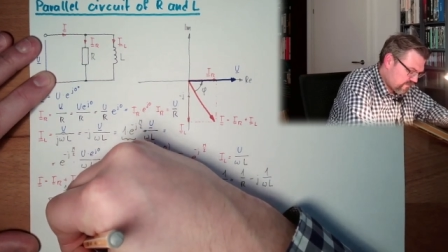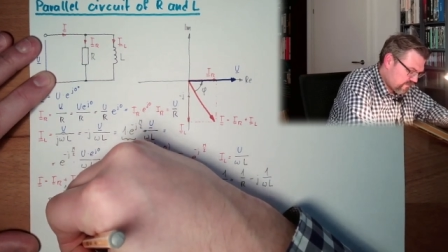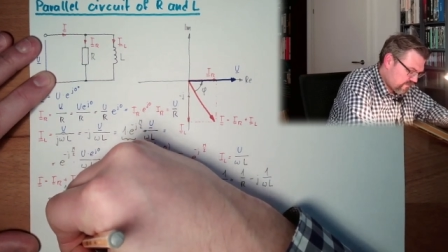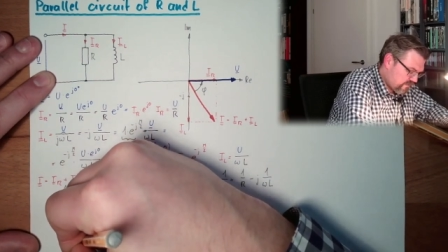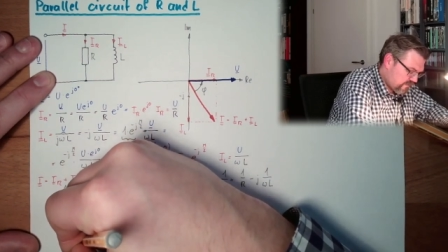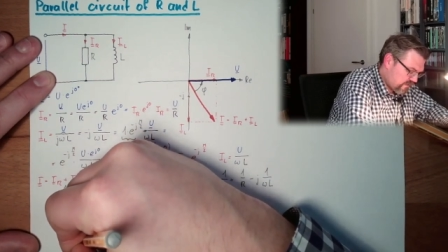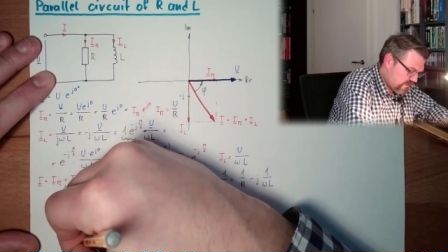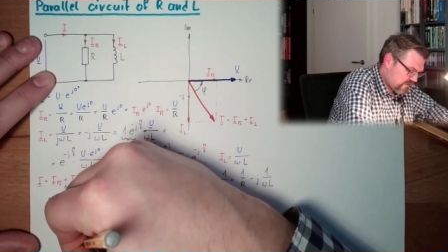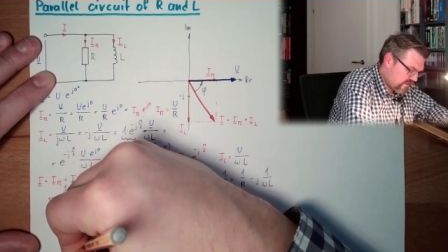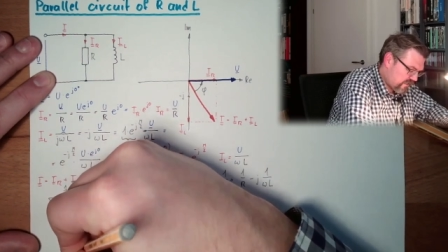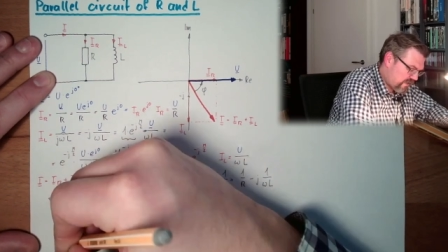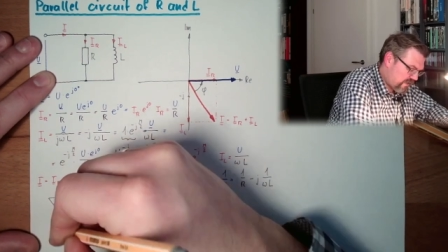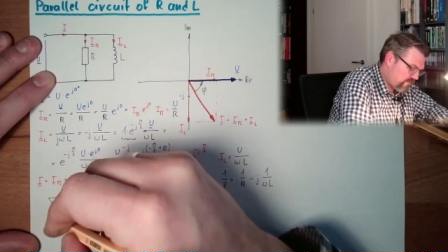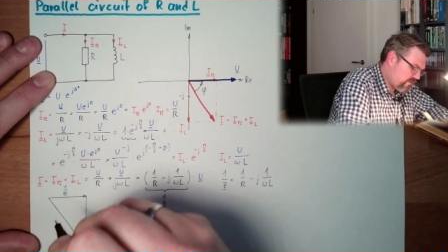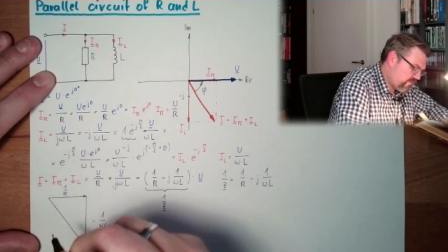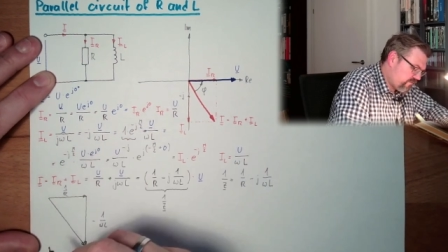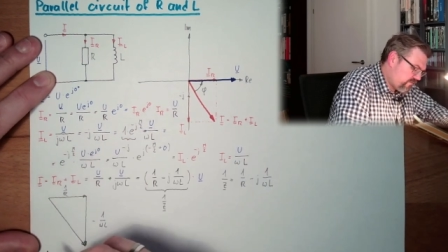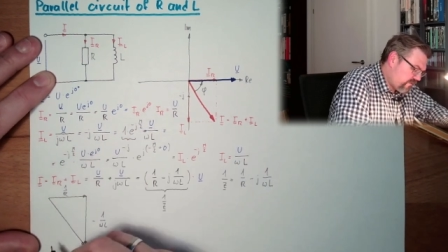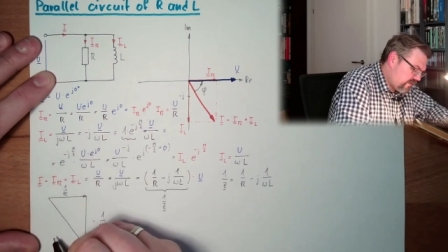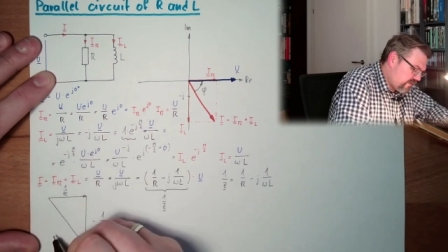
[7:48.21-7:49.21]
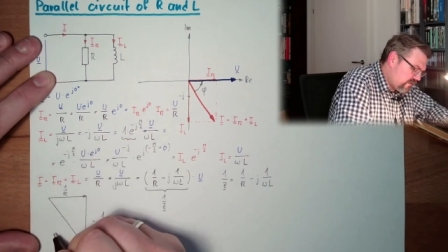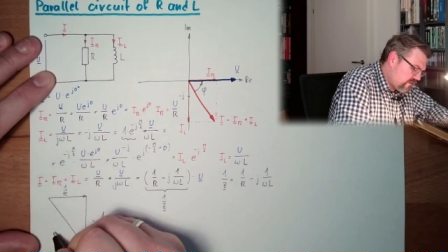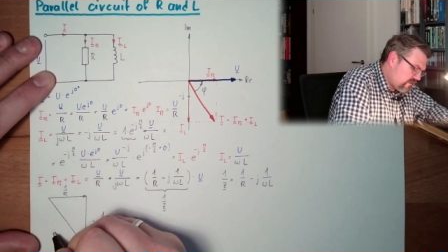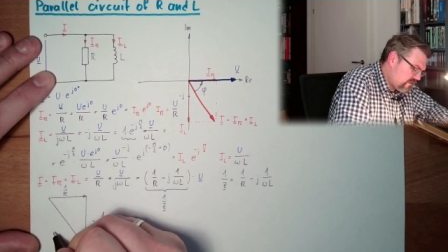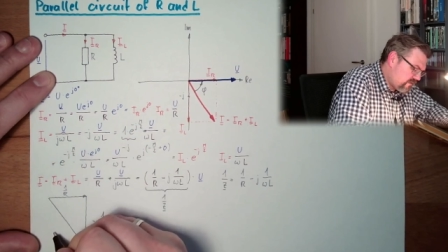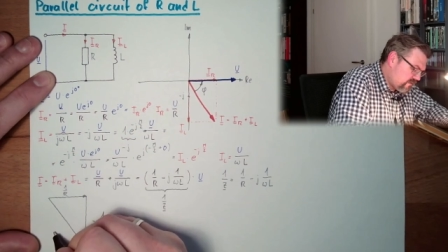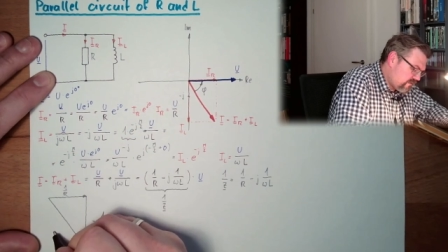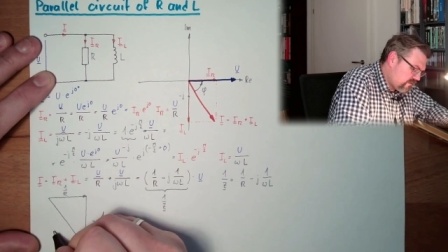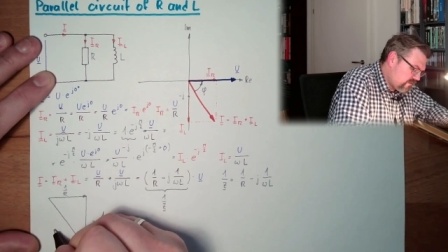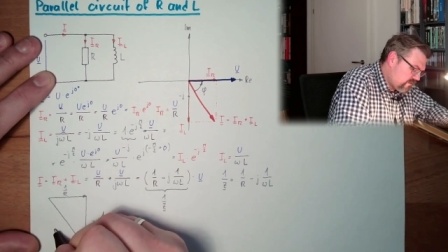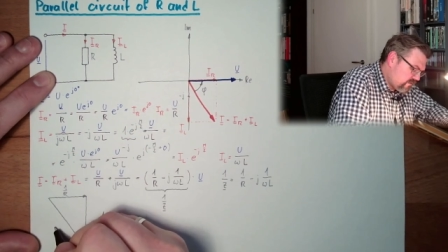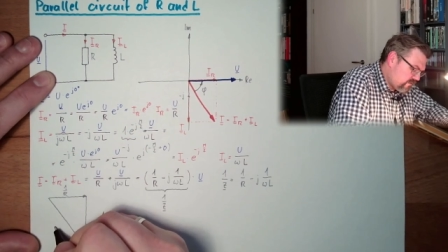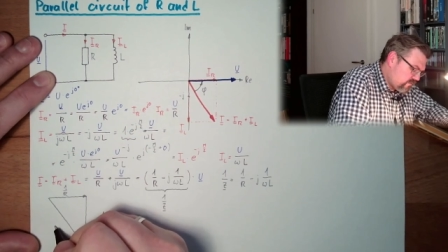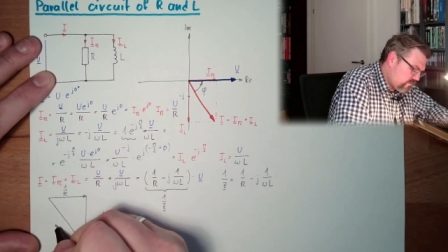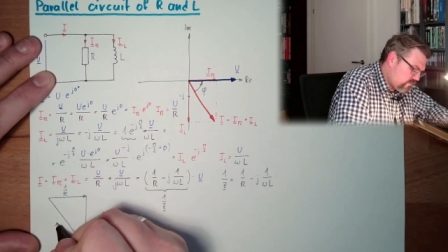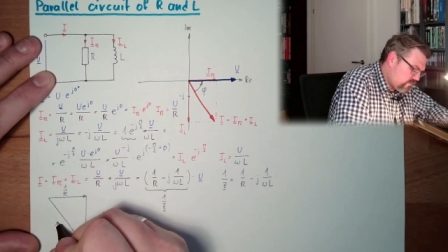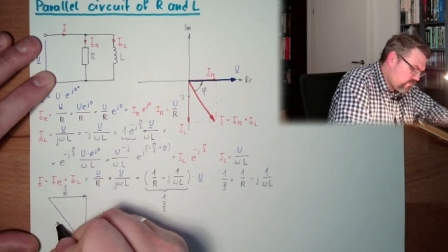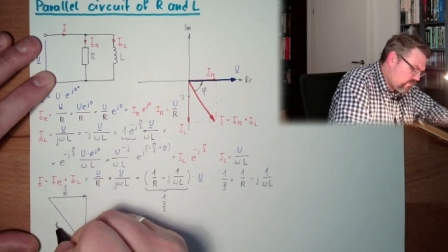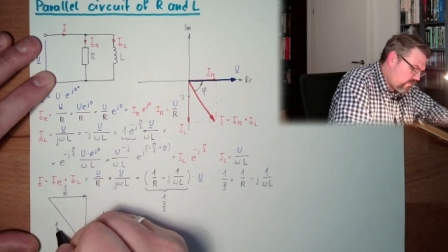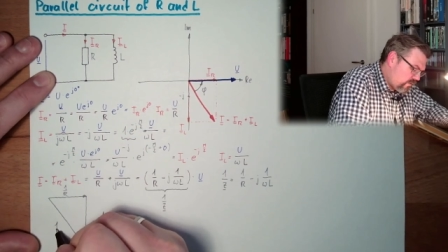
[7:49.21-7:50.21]
the sum of this.
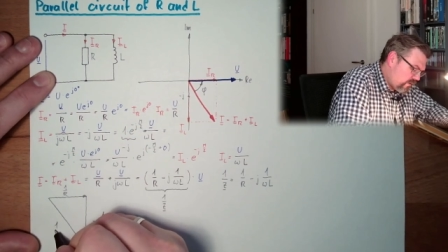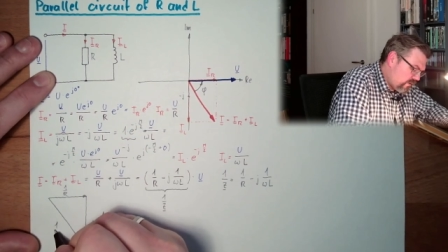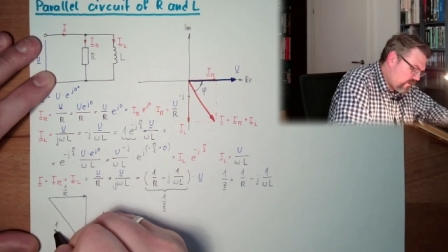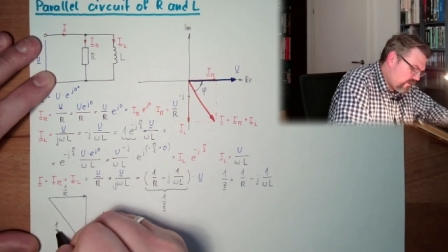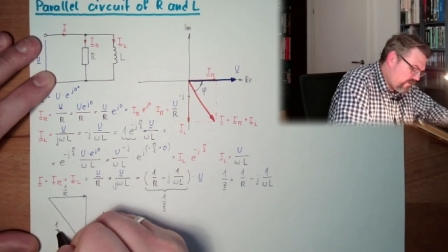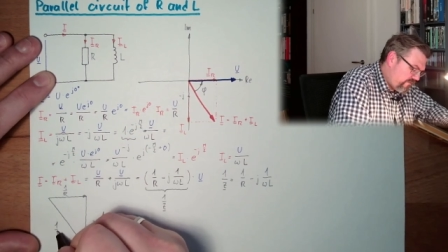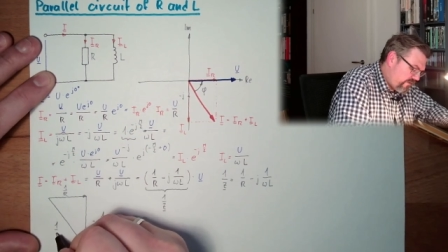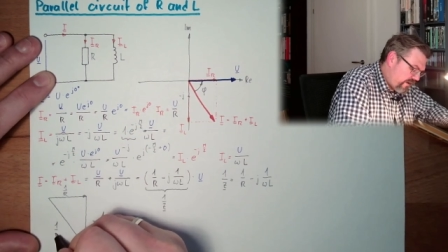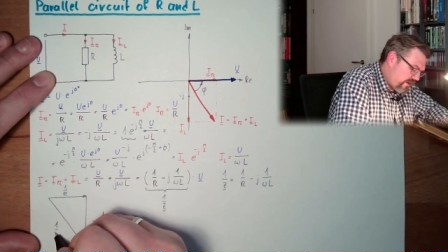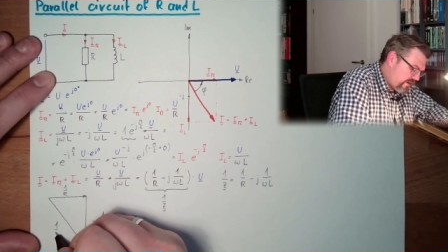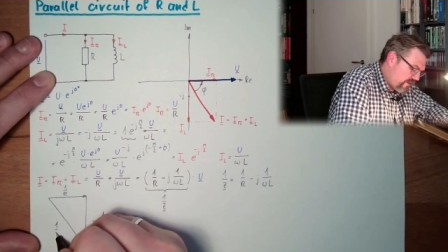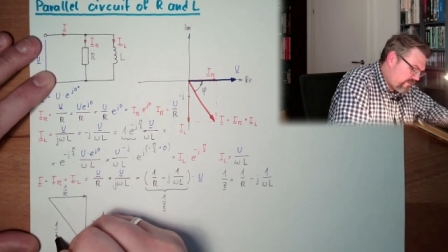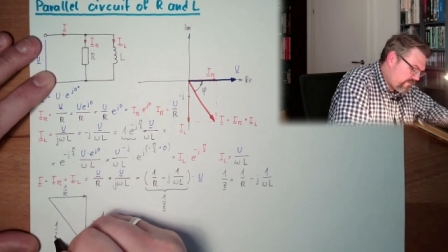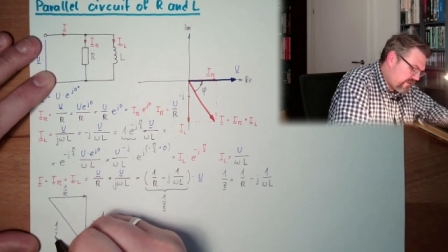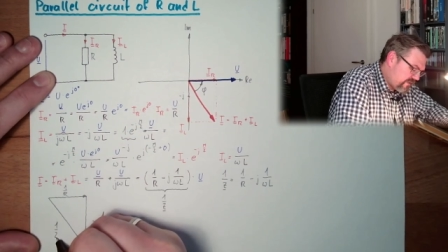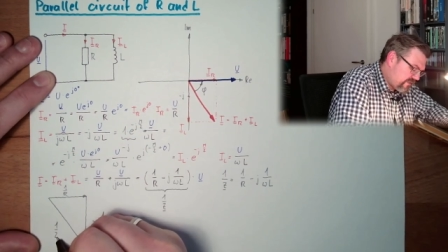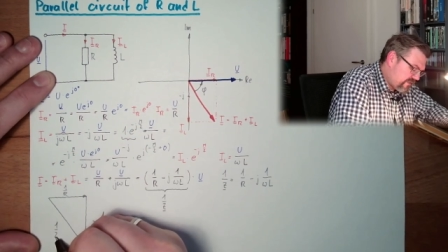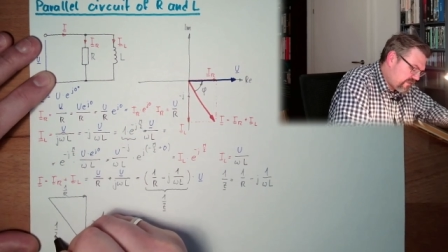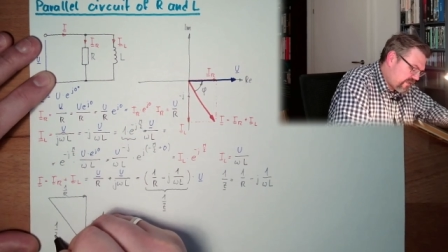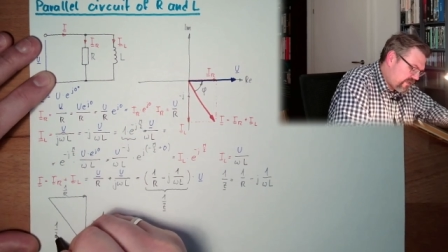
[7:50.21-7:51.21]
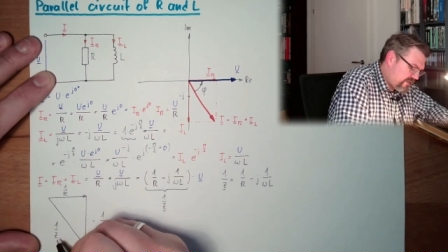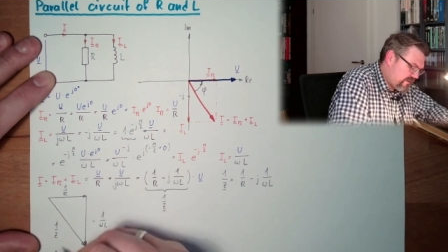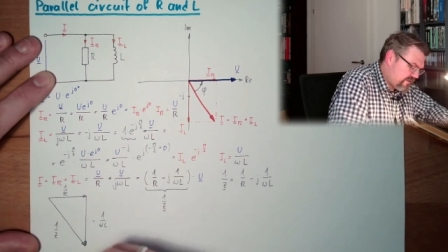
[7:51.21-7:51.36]
1 divided by Z.